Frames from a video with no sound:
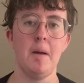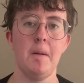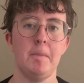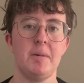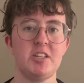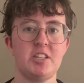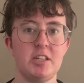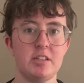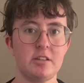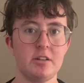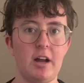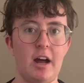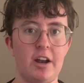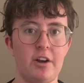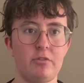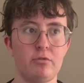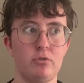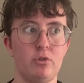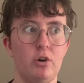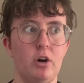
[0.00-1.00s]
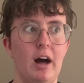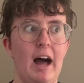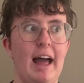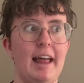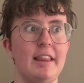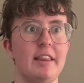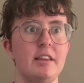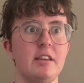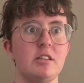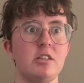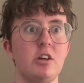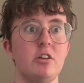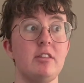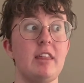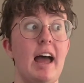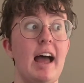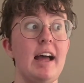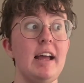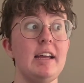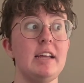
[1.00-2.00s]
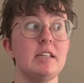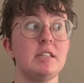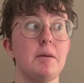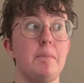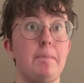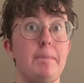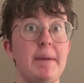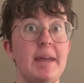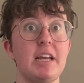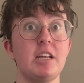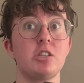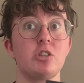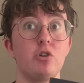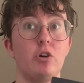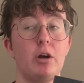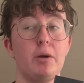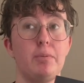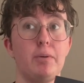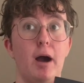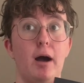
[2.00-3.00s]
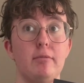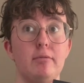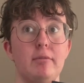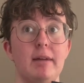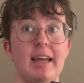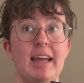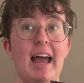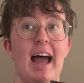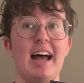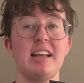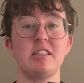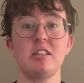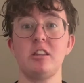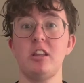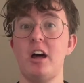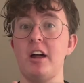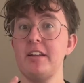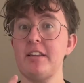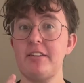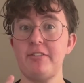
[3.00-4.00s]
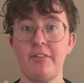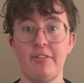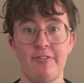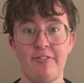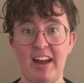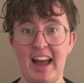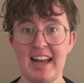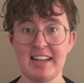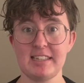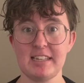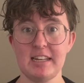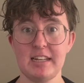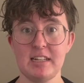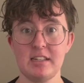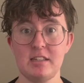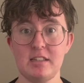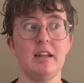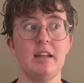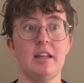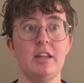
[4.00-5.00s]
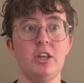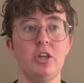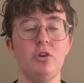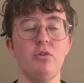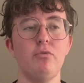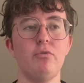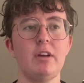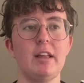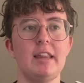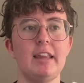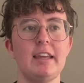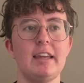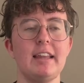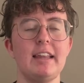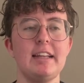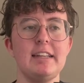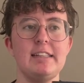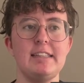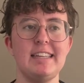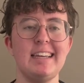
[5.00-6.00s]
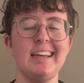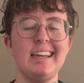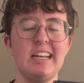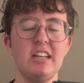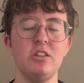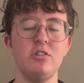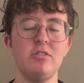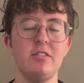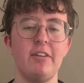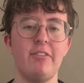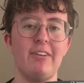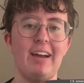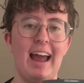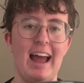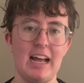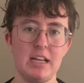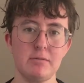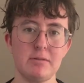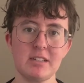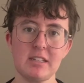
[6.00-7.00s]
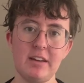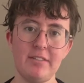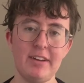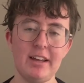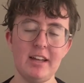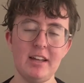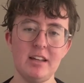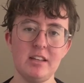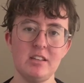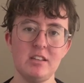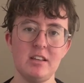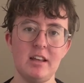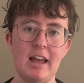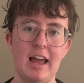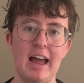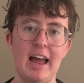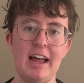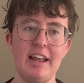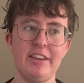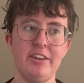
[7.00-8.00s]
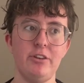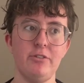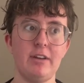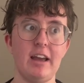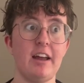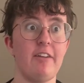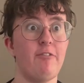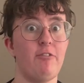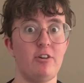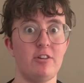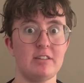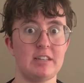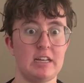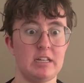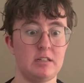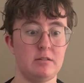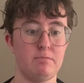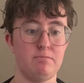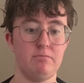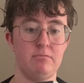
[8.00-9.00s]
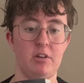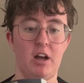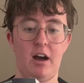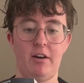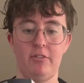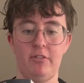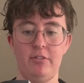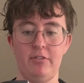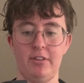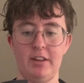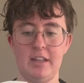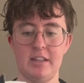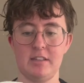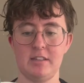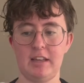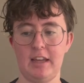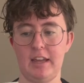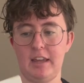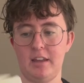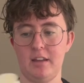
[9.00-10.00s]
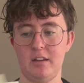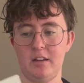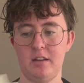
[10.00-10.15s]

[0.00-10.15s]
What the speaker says: But she doesn't know how to rule, and so that is a big story problem. It has a lot of different facets. You really can dig into different aspects of it, and you get a full-size novel for this.